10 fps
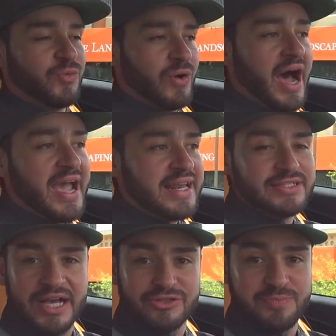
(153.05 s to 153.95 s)
ride
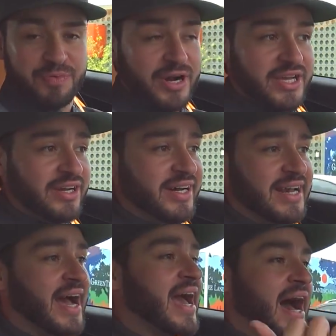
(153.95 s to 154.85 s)
is actually pretty
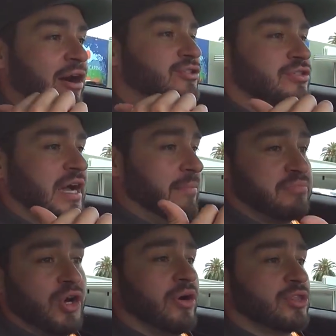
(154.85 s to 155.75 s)
good.
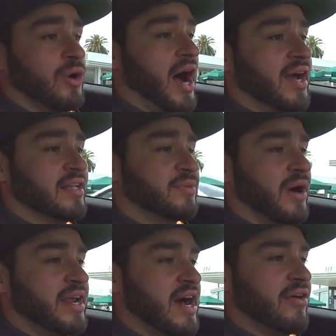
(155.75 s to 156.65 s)
I'm going through Highland
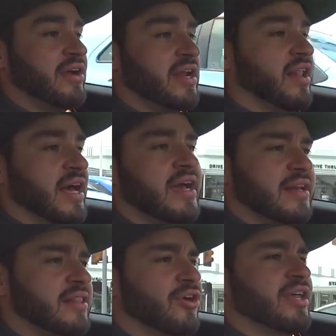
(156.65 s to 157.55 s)
right now here in LA,
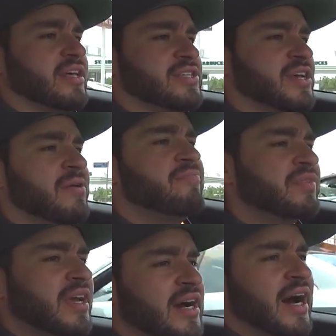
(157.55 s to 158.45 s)
and look at this.
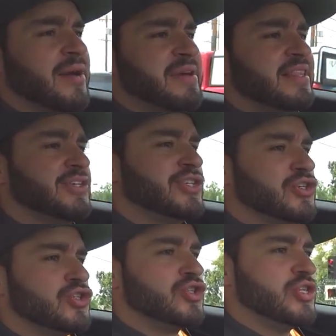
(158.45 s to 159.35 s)
I mean, this
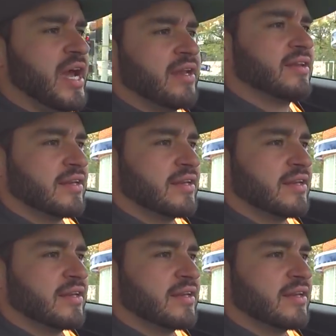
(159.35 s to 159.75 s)
is shit.